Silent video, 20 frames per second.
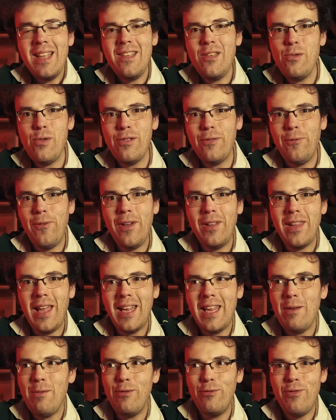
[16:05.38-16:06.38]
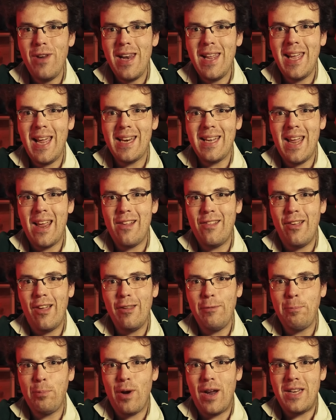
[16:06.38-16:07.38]
You just feel like he was really getting
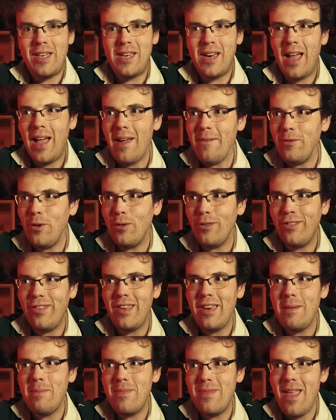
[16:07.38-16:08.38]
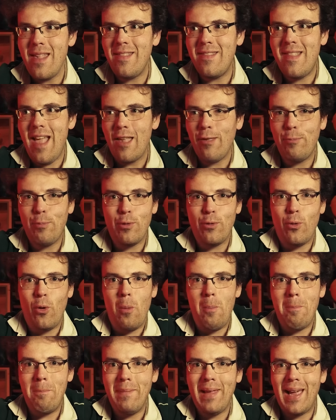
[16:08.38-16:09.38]
exasperated. I've not seen him this desperate or
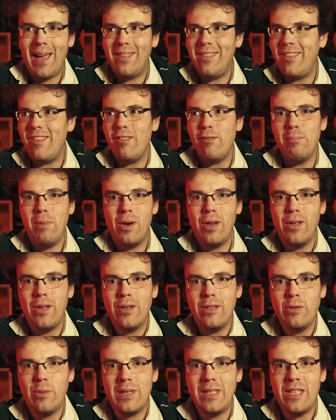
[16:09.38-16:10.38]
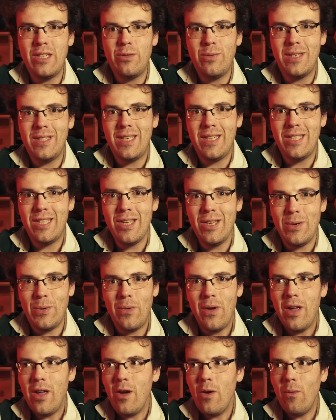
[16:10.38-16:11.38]
mad since Monaco 2022,
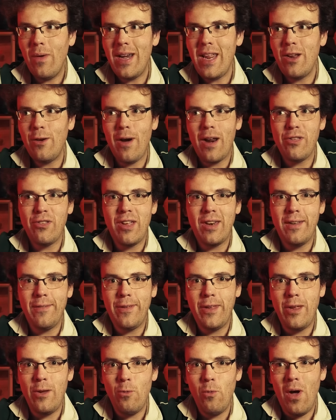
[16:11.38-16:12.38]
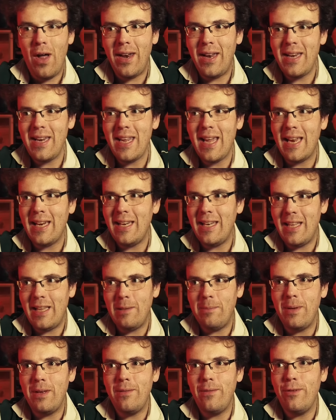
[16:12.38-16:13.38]
when he crashed out of Q1 and he had a
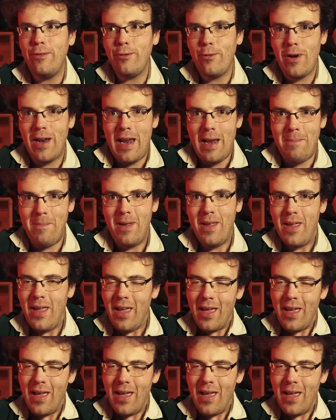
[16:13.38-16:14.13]
little bit of a scream.